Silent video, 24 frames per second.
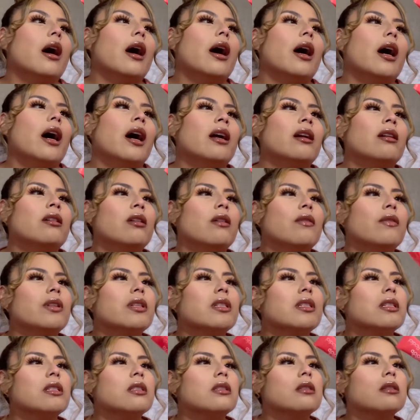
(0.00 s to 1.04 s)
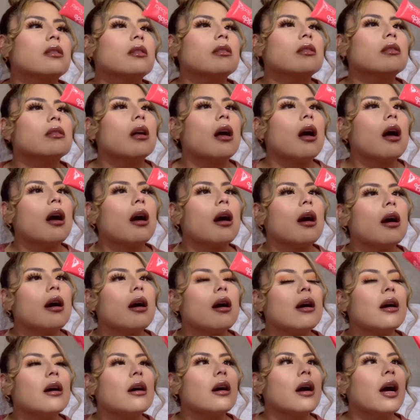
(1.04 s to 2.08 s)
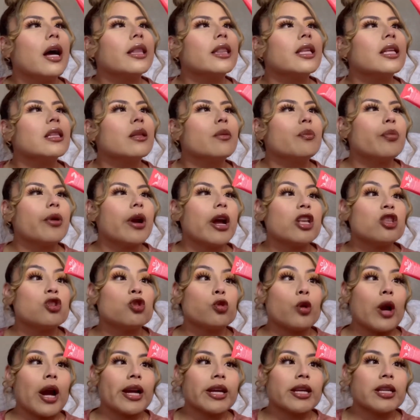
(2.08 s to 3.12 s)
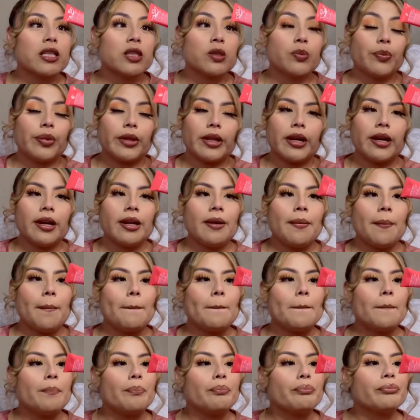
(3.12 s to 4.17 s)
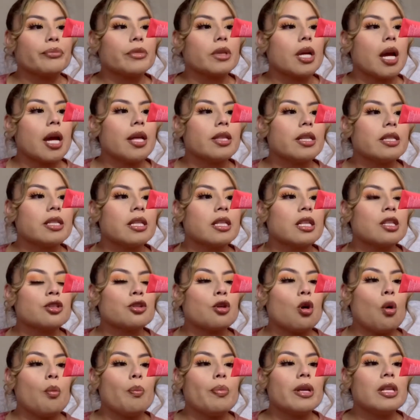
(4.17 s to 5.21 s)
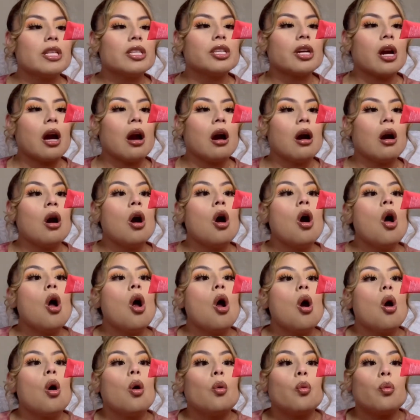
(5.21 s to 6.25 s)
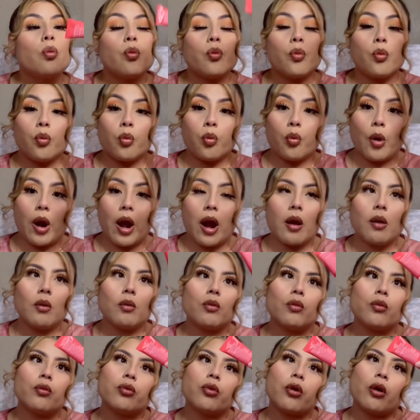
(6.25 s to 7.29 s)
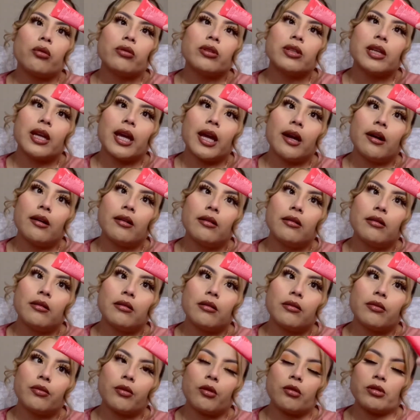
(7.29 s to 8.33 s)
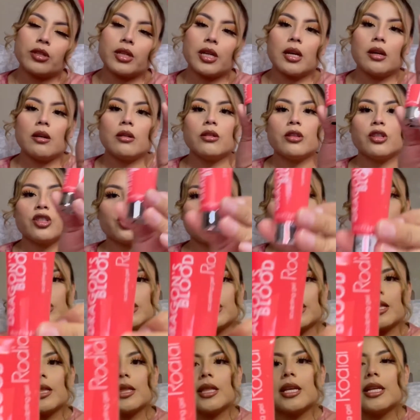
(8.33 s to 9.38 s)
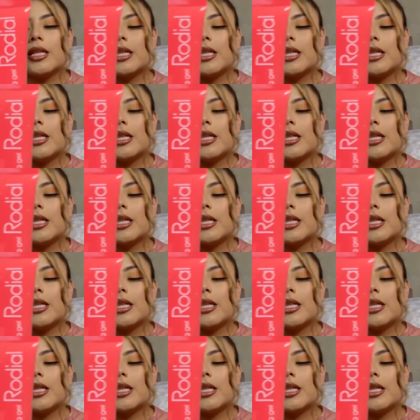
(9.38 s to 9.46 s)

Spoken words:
don't know if this is, I think the brand Dragon's Blood, and this is a sculpting gel, Rodial. So it's like this.